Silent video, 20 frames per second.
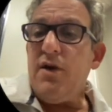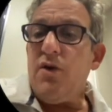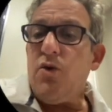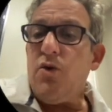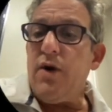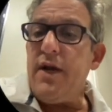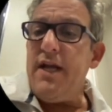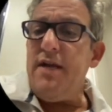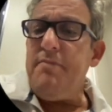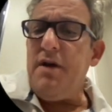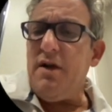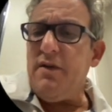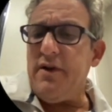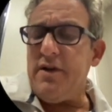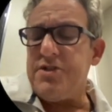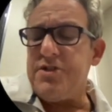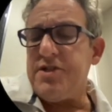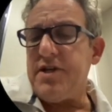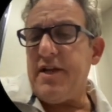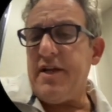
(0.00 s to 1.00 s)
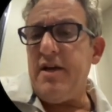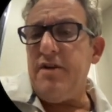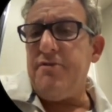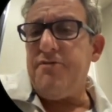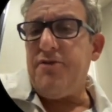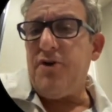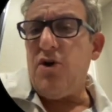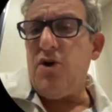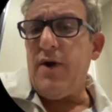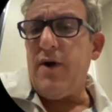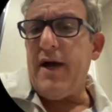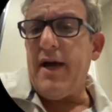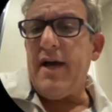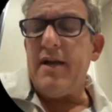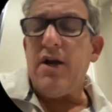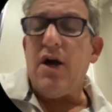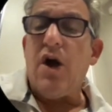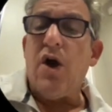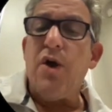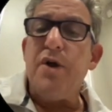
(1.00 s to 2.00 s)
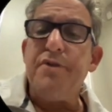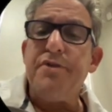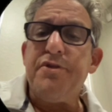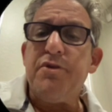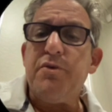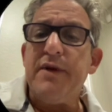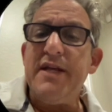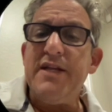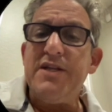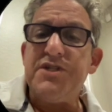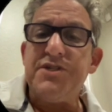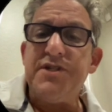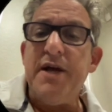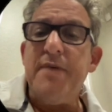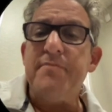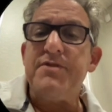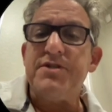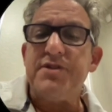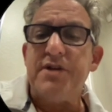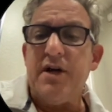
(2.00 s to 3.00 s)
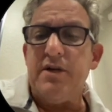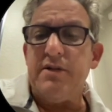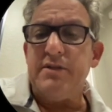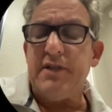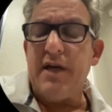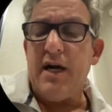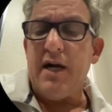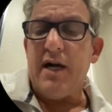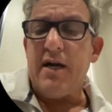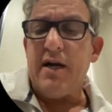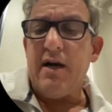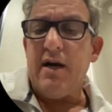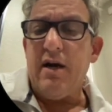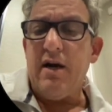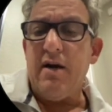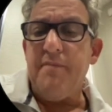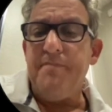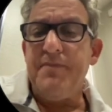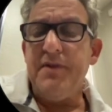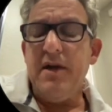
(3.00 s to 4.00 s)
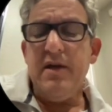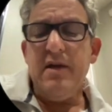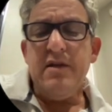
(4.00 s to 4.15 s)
Or email us at info@r3stemcell.com.